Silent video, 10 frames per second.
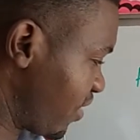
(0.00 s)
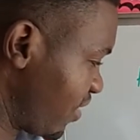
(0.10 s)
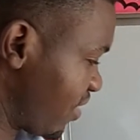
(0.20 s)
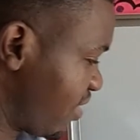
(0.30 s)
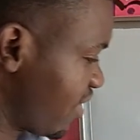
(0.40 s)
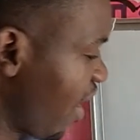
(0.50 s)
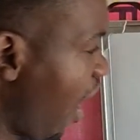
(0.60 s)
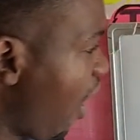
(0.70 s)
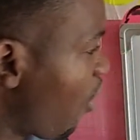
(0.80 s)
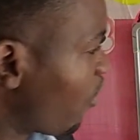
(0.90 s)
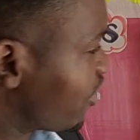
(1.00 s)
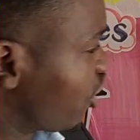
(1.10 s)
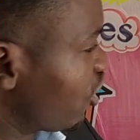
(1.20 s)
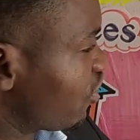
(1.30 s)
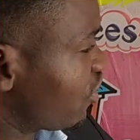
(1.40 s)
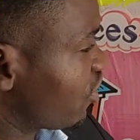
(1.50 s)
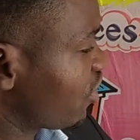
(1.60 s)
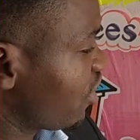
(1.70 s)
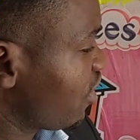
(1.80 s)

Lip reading: is how we change